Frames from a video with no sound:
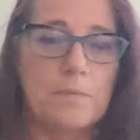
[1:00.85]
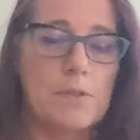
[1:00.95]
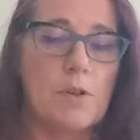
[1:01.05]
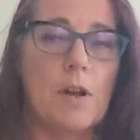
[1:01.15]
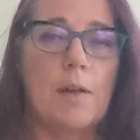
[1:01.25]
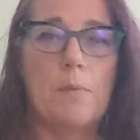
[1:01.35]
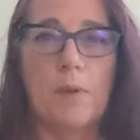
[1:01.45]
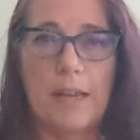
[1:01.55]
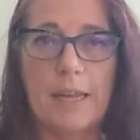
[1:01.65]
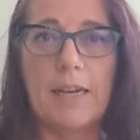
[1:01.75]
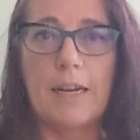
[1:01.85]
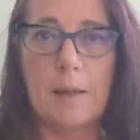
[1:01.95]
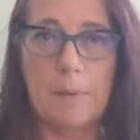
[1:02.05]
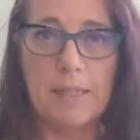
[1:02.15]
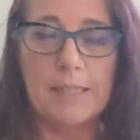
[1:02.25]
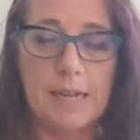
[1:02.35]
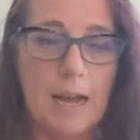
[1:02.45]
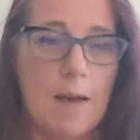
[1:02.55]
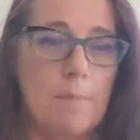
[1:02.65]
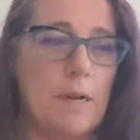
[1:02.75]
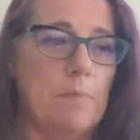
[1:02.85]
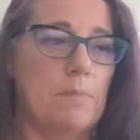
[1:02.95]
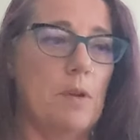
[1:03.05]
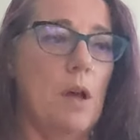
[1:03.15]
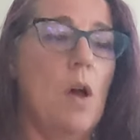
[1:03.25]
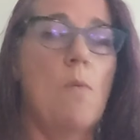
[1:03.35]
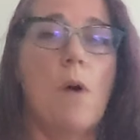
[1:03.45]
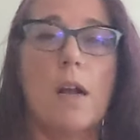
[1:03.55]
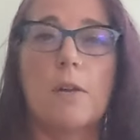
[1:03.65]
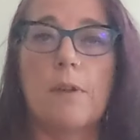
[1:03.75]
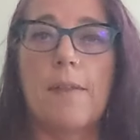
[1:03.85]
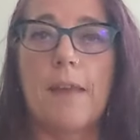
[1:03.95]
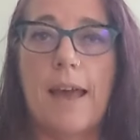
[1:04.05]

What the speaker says: So I went in and I picked it up, and I'm walking around the